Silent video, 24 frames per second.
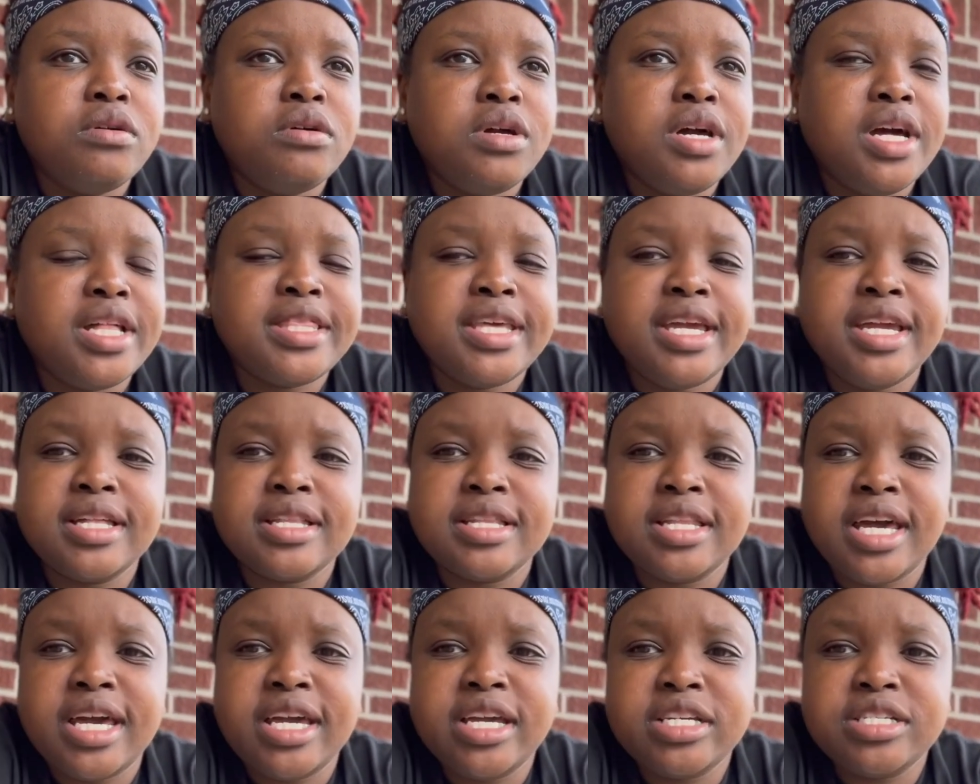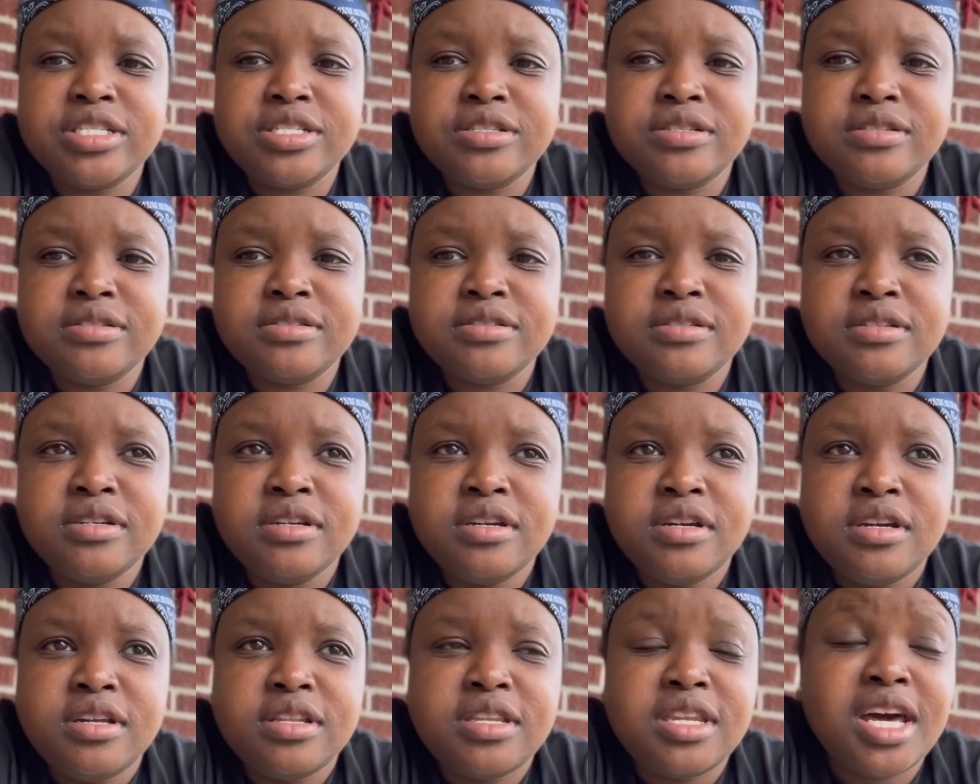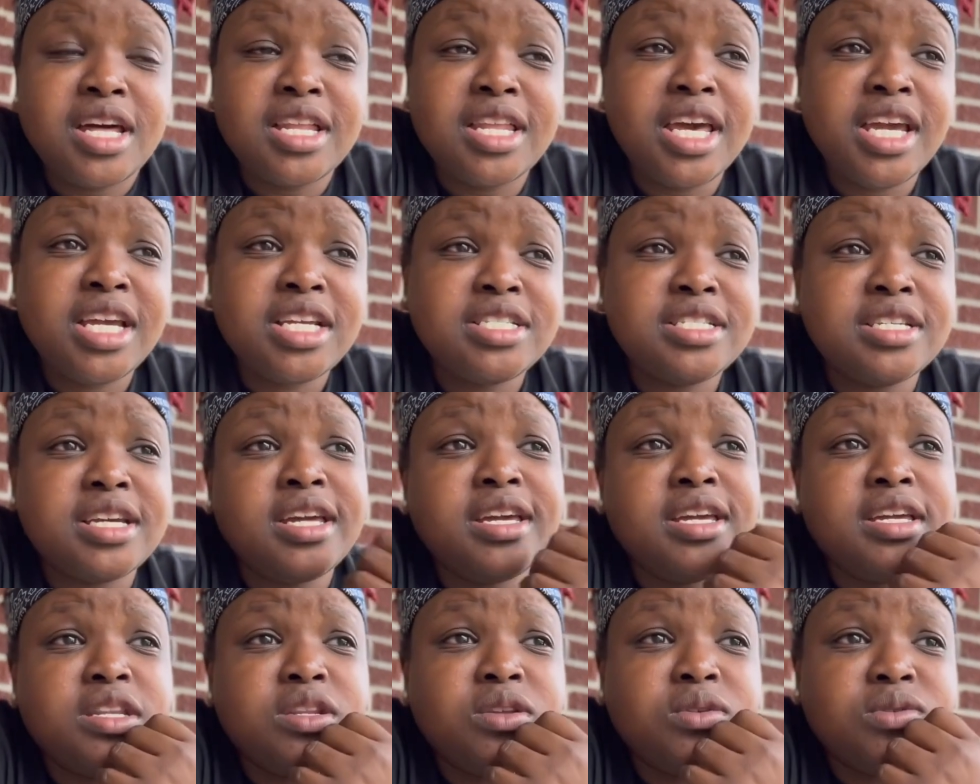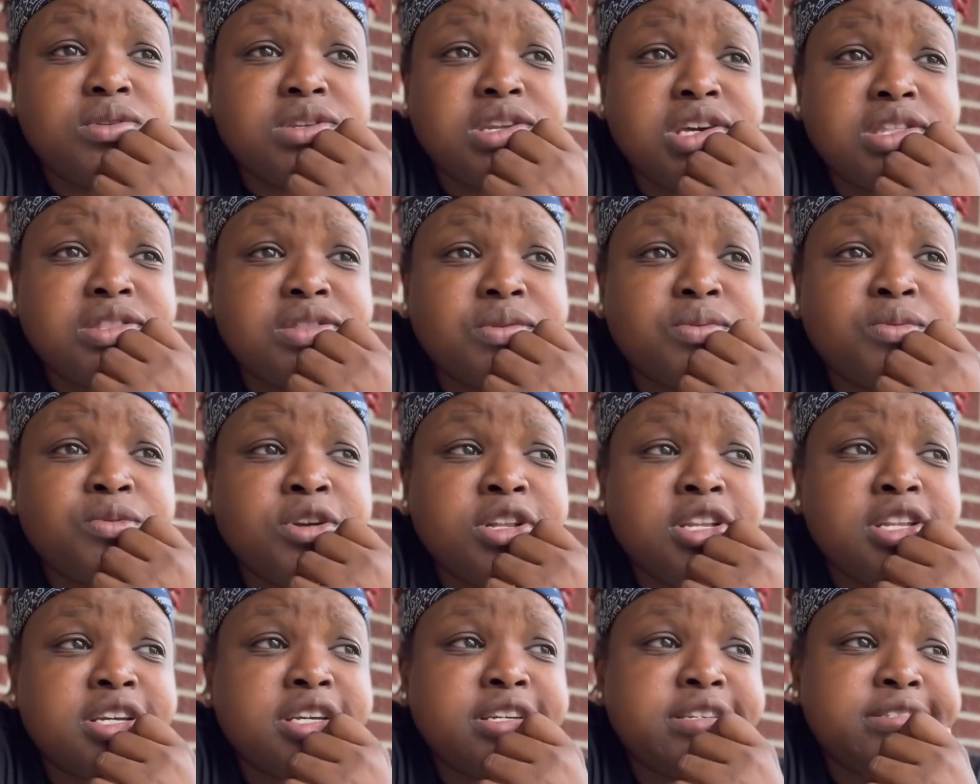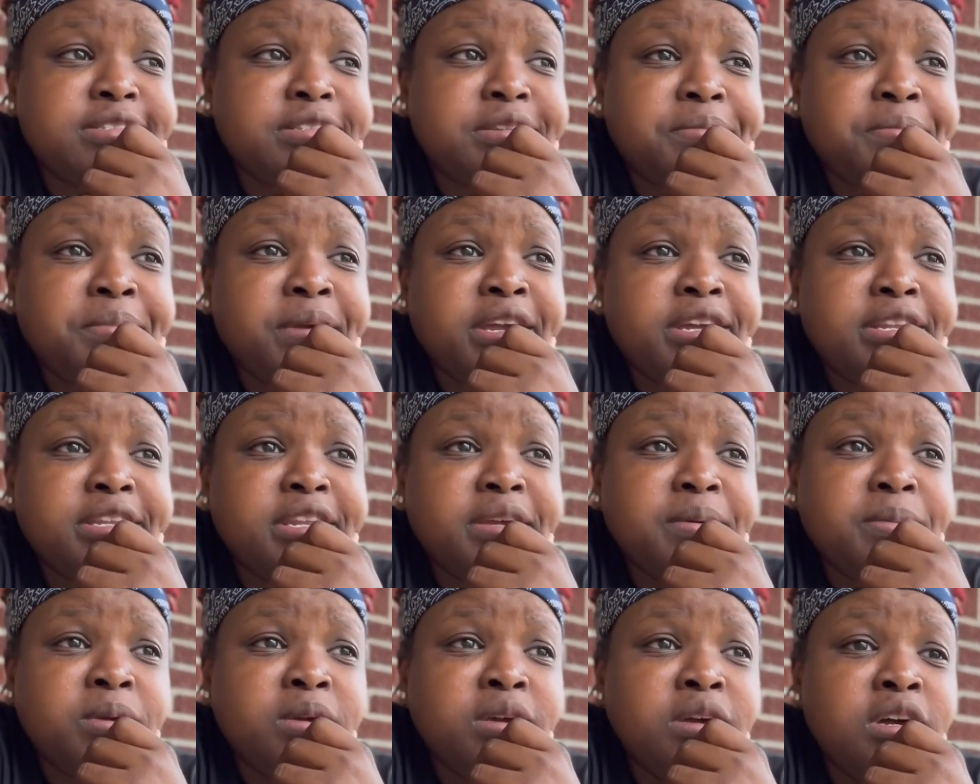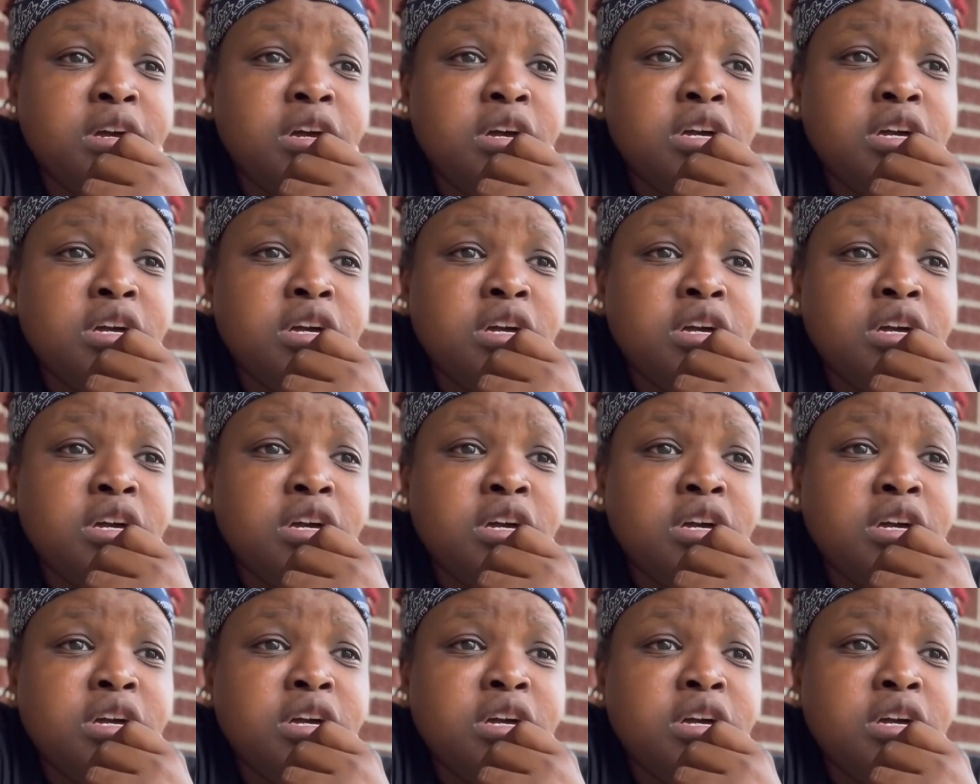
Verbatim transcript: I think last year. Now, last year I ain't do nothing really because of the pandemic.